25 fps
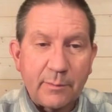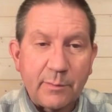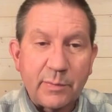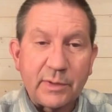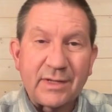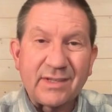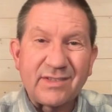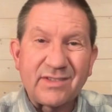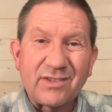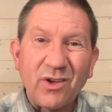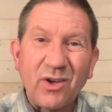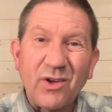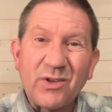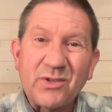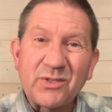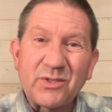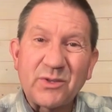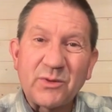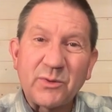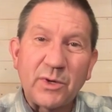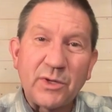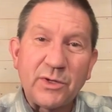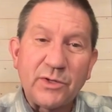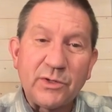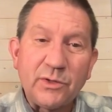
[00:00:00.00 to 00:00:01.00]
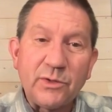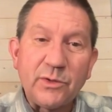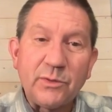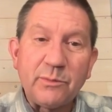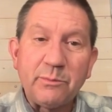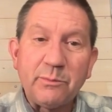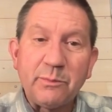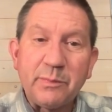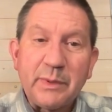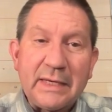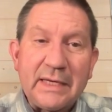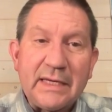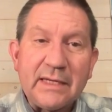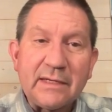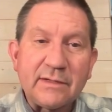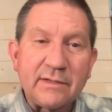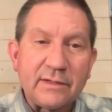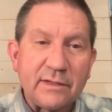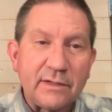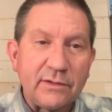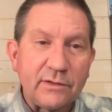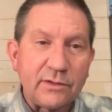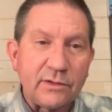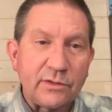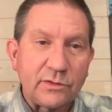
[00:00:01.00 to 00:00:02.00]
but it's also a new beat
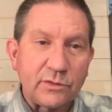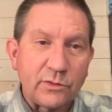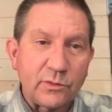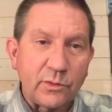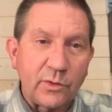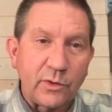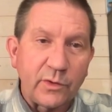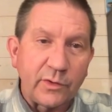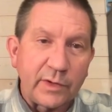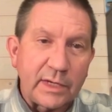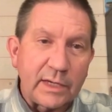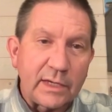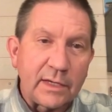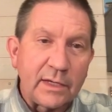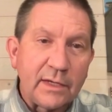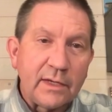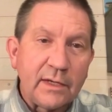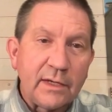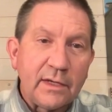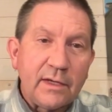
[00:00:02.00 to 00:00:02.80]
in the story.